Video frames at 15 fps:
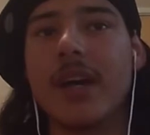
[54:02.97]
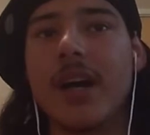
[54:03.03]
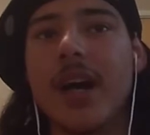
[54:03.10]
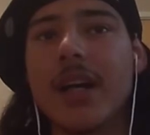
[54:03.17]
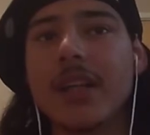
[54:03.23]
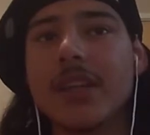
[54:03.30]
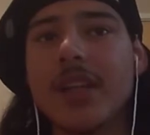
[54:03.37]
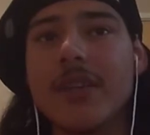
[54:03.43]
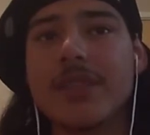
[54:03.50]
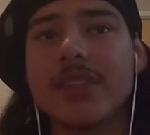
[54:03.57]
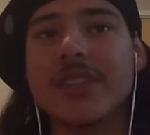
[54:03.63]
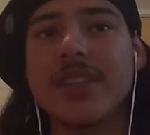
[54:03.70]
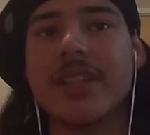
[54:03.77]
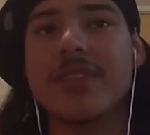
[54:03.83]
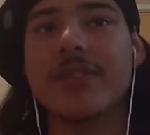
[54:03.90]
I'd love to
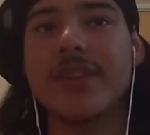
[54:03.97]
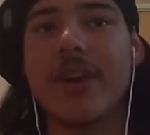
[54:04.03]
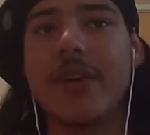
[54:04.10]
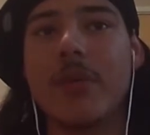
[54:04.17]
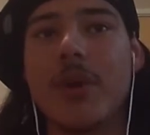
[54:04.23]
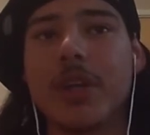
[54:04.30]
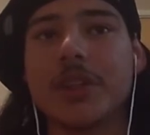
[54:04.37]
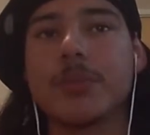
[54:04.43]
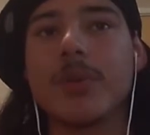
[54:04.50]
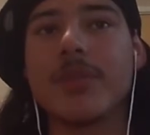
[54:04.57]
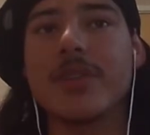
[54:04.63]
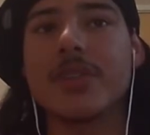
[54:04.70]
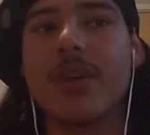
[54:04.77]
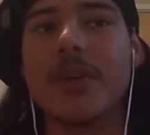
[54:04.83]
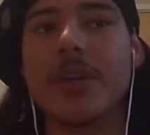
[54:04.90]
sit around and watch
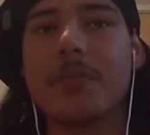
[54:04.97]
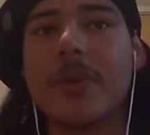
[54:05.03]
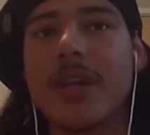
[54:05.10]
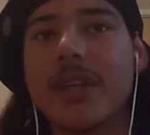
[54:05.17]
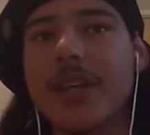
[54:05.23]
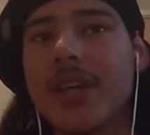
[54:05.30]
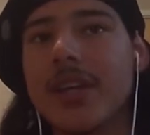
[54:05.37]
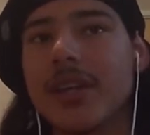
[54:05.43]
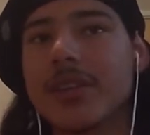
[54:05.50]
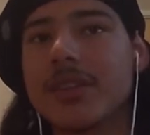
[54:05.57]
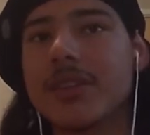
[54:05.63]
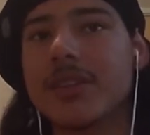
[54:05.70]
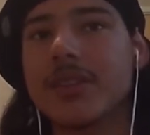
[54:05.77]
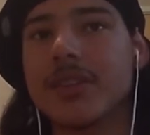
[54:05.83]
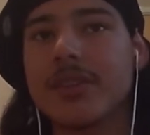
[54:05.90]
movies all day, but I can't.
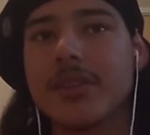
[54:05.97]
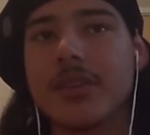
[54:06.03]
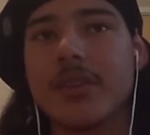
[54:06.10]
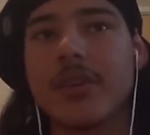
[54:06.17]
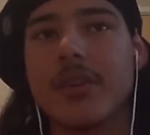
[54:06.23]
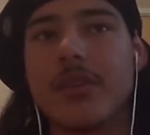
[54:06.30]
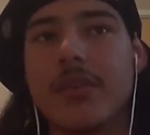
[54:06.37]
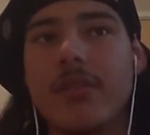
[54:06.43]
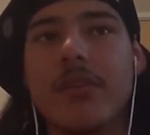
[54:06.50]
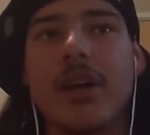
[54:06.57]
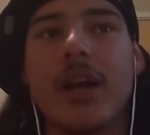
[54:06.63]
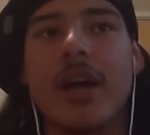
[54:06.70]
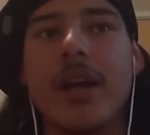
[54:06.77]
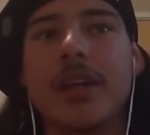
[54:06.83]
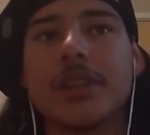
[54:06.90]

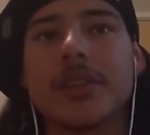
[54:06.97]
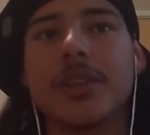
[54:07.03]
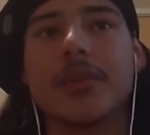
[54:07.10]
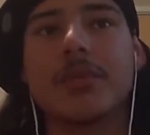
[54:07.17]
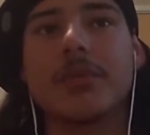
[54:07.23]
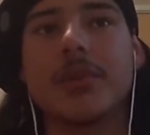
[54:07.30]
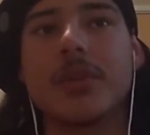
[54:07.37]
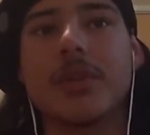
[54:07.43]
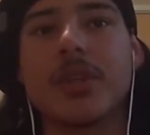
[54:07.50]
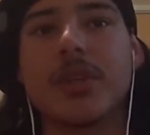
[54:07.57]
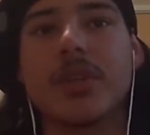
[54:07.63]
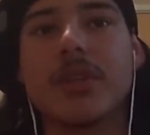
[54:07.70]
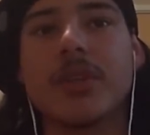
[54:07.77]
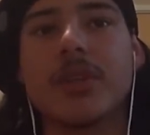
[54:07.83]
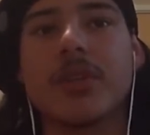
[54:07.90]
I actually
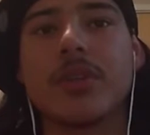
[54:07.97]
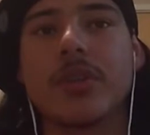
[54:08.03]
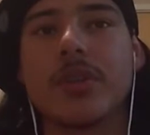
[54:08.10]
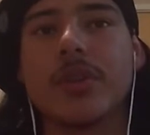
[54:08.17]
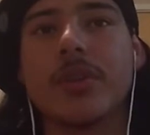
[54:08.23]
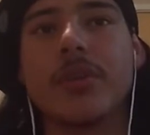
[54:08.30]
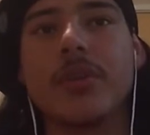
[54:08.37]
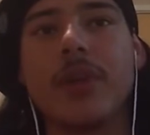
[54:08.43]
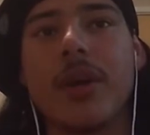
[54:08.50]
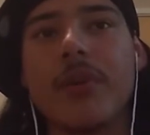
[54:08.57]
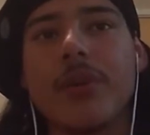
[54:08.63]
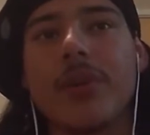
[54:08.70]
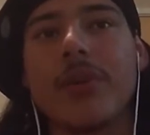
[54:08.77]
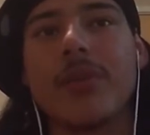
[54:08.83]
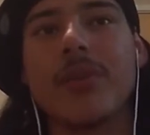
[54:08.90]
could. I
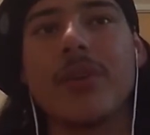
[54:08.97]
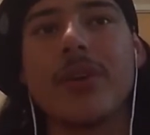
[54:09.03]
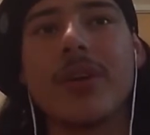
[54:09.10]
don't know.